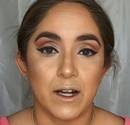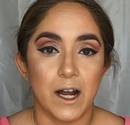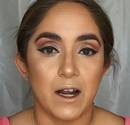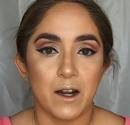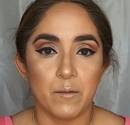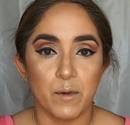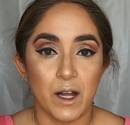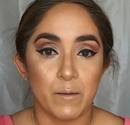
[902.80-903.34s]
on how
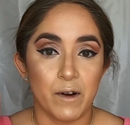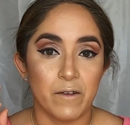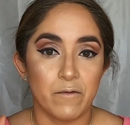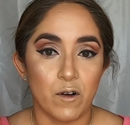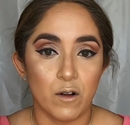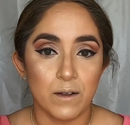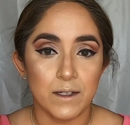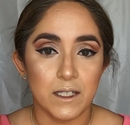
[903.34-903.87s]
I apply my
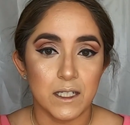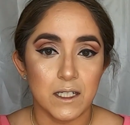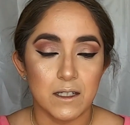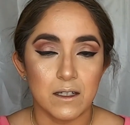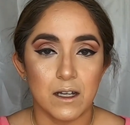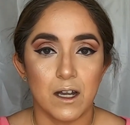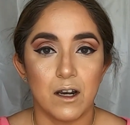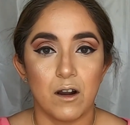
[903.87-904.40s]

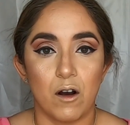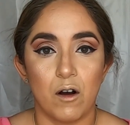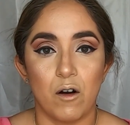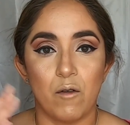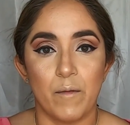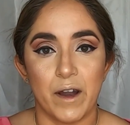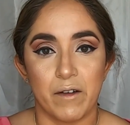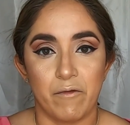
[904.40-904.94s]
falsies and
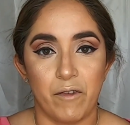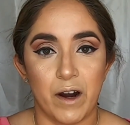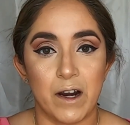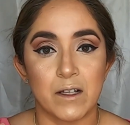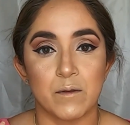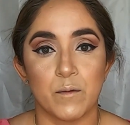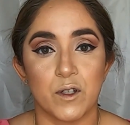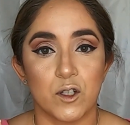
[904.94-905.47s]
all my
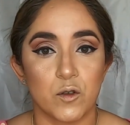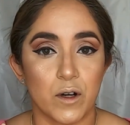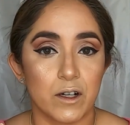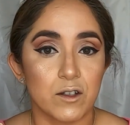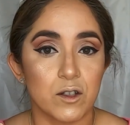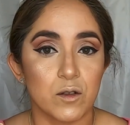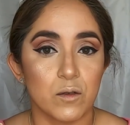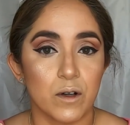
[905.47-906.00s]
favorites from the
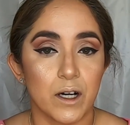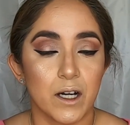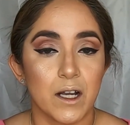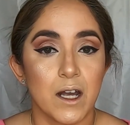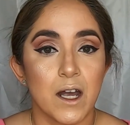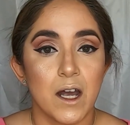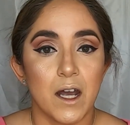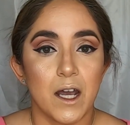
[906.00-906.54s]

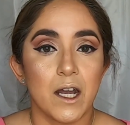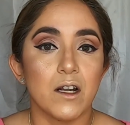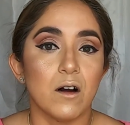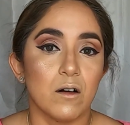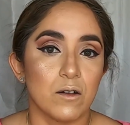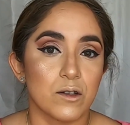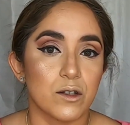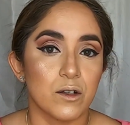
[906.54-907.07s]
drugstore, and
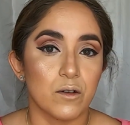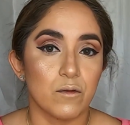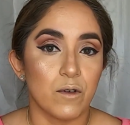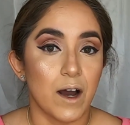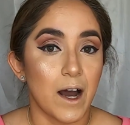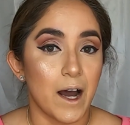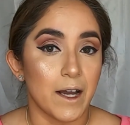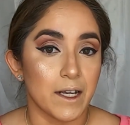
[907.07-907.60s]
also
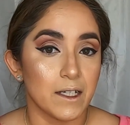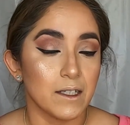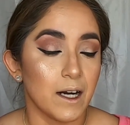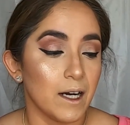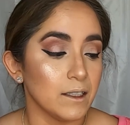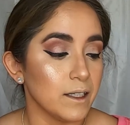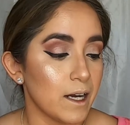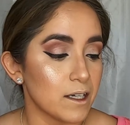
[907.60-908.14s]
high-end
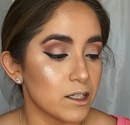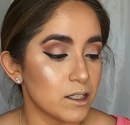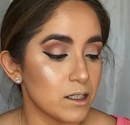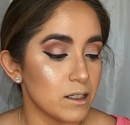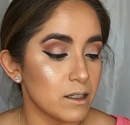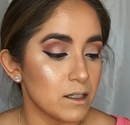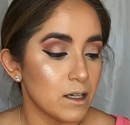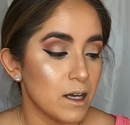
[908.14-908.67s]

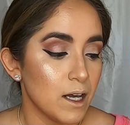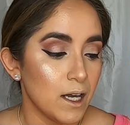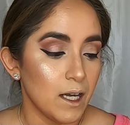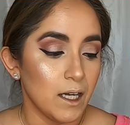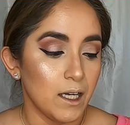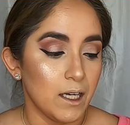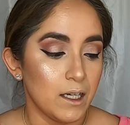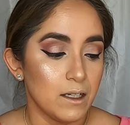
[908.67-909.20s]
eyelashes.
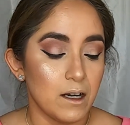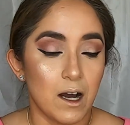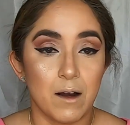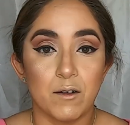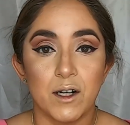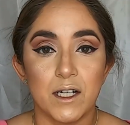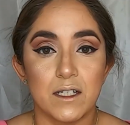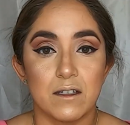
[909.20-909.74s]

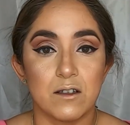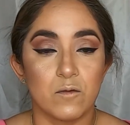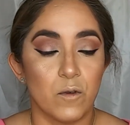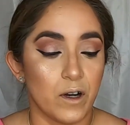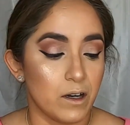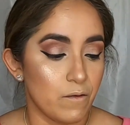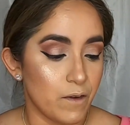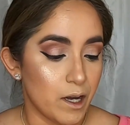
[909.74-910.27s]
And Kiss is
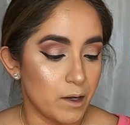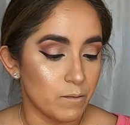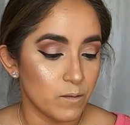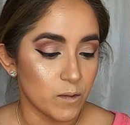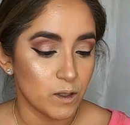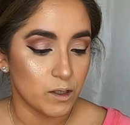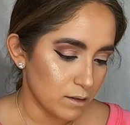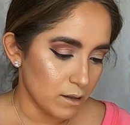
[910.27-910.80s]
one of
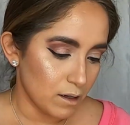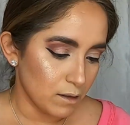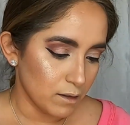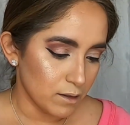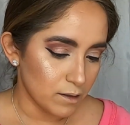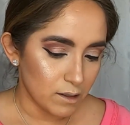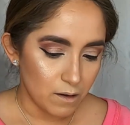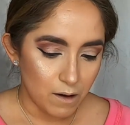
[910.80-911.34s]
them. So
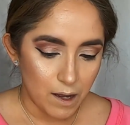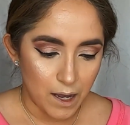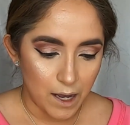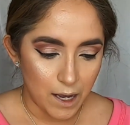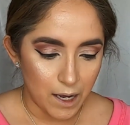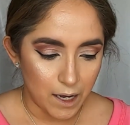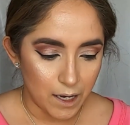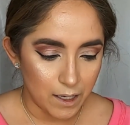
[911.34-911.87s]
let's go
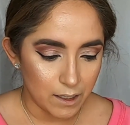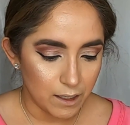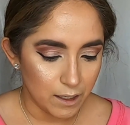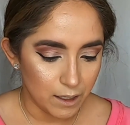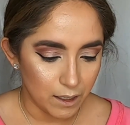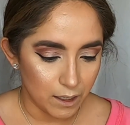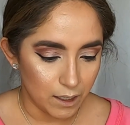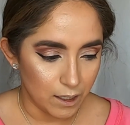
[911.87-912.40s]
ahead
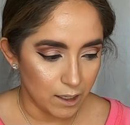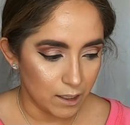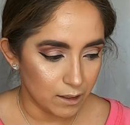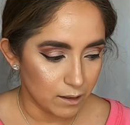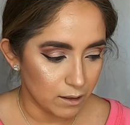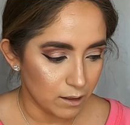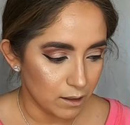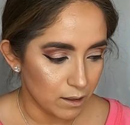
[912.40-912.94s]

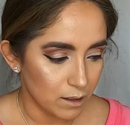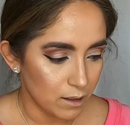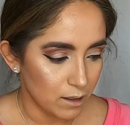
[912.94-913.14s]
and